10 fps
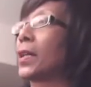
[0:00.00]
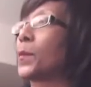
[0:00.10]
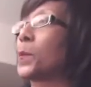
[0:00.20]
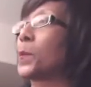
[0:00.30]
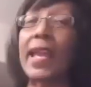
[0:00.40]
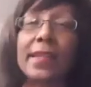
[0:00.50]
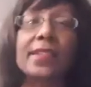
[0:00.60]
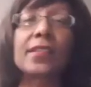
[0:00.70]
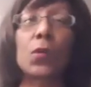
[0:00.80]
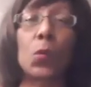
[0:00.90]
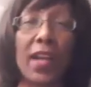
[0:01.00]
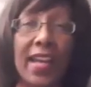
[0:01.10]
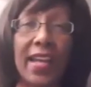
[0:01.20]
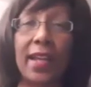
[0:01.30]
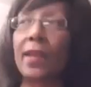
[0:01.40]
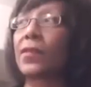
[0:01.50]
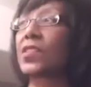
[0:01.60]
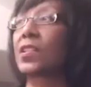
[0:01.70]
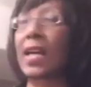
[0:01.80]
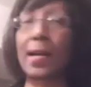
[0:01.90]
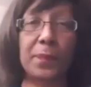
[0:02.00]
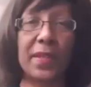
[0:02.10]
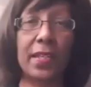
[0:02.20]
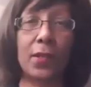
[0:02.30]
paint in a way to not be